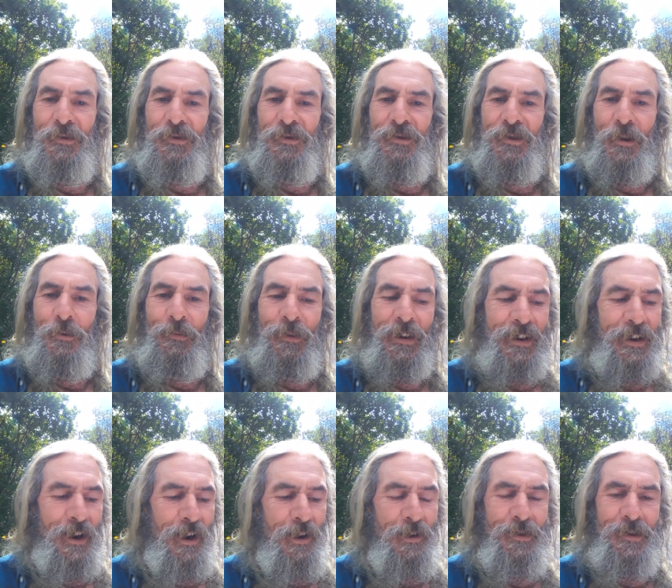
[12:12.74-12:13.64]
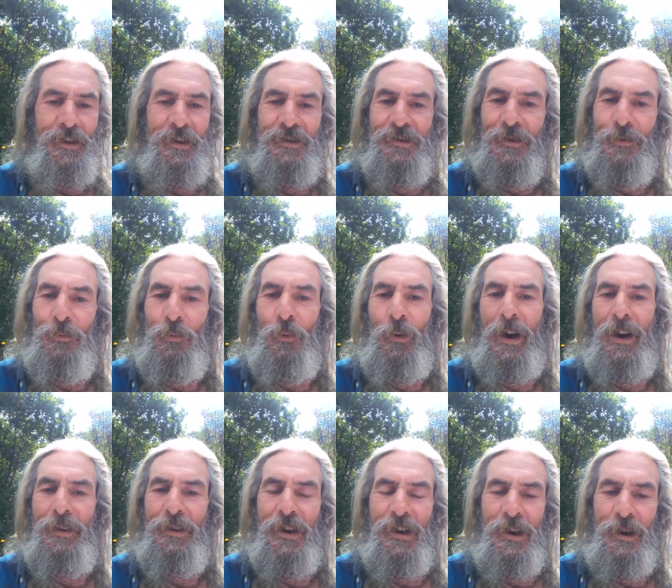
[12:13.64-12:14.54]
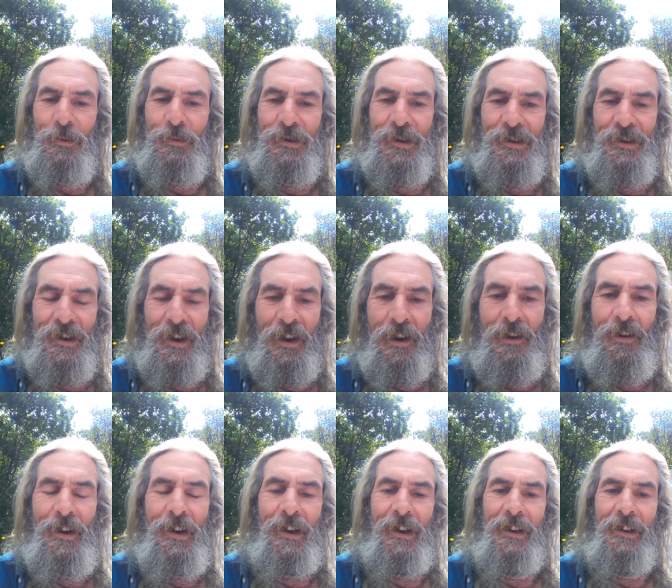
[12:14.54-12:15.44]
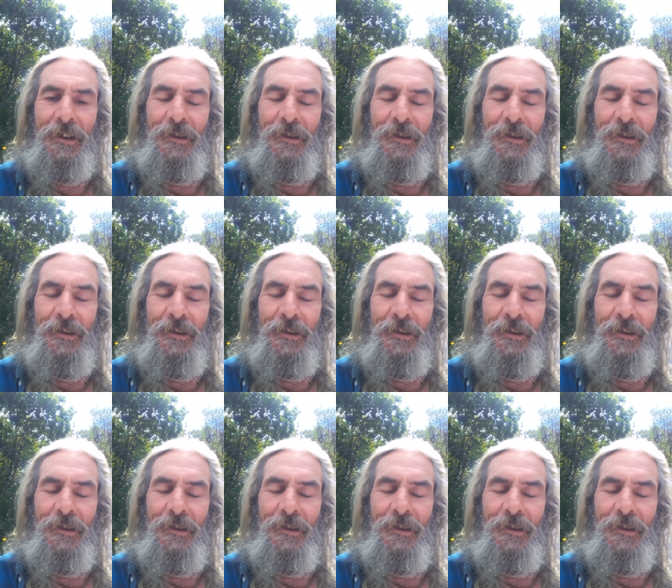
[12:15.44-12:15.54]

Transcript: So regardless of whether you deny